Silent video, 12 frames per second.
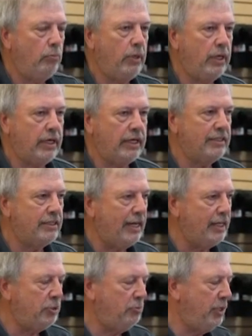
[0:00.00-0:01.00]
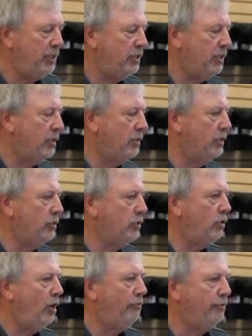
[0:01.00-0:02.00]
Because high-speed steel is
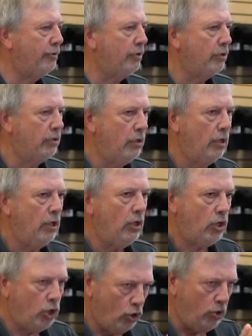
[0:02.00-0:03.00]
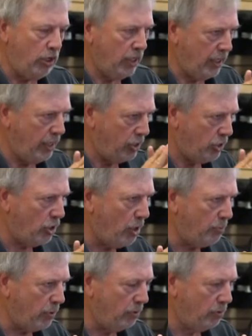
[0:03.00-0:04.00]
softer, you can get it
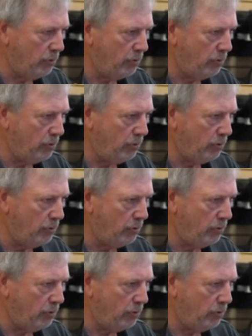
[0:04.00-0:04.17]
sharper.